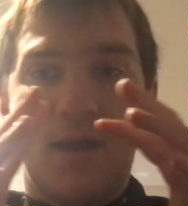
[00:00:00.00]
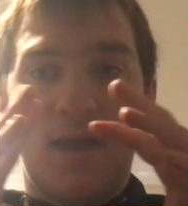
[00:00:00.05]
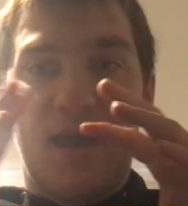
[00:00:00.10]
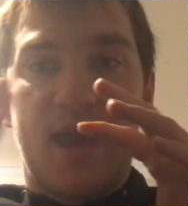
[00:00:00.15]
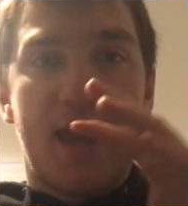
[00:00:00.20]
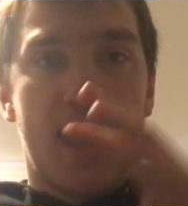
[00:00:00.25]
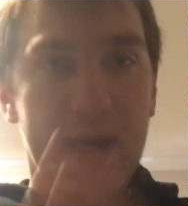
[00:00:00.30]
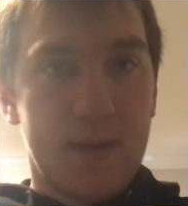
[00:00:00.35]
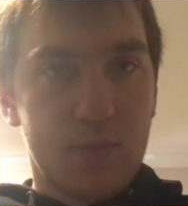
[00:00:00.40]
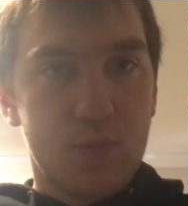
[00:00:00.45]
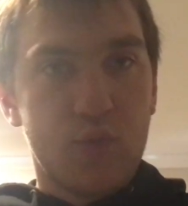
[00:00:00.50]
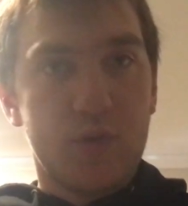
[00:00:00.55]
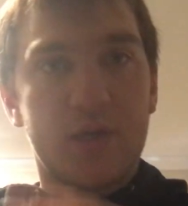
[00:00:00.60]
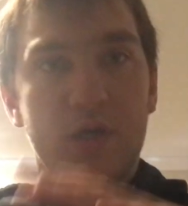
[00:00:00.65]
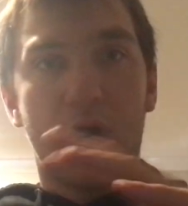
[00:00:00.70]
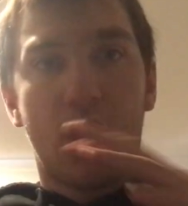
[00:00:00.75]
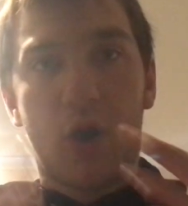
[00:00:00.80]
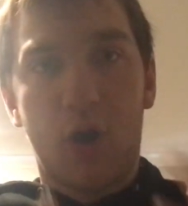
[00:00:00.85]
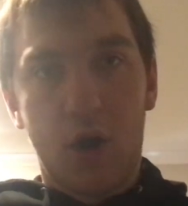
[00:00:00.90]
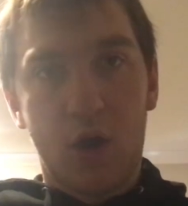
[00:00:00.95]
hammering
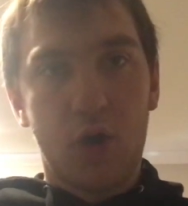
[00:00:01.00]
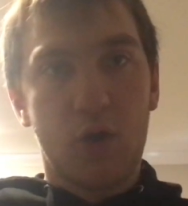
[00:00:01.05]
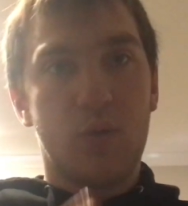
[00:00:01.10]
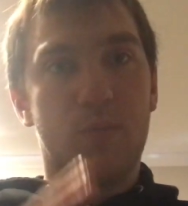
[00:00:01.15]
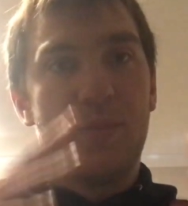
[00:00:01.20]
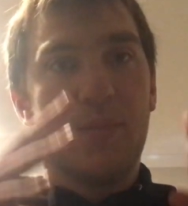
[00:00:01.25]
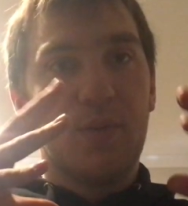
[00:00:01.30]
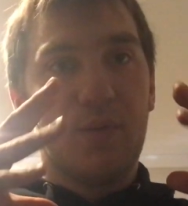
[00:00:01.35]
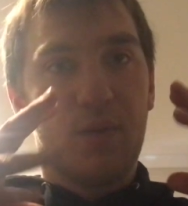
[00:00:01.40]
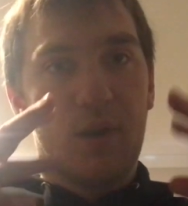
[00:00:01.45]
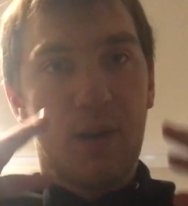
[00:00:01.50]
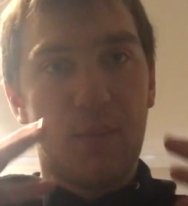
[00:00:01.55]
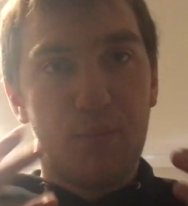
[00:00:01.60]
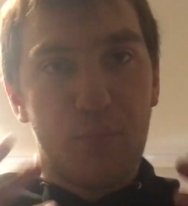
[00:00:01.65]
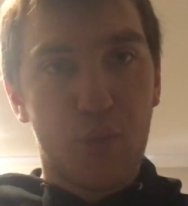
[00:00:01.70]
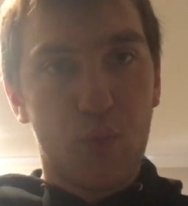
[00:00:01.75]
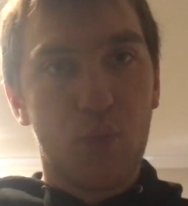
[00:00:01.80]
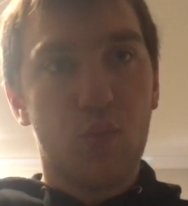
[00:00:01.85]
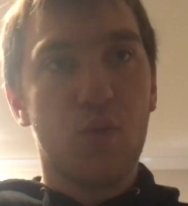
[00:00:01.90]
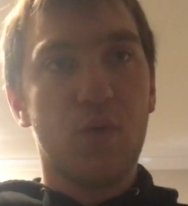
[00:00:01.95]
home a
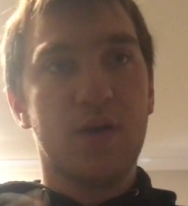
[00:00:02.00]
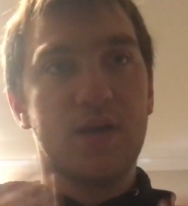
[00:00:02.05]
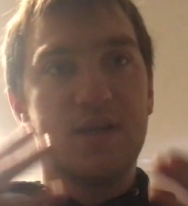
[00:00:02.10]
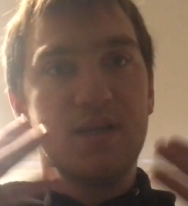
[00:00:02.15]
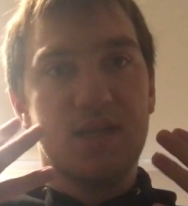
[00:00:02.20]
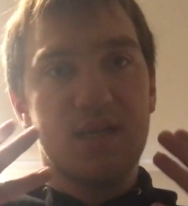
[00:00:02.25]
point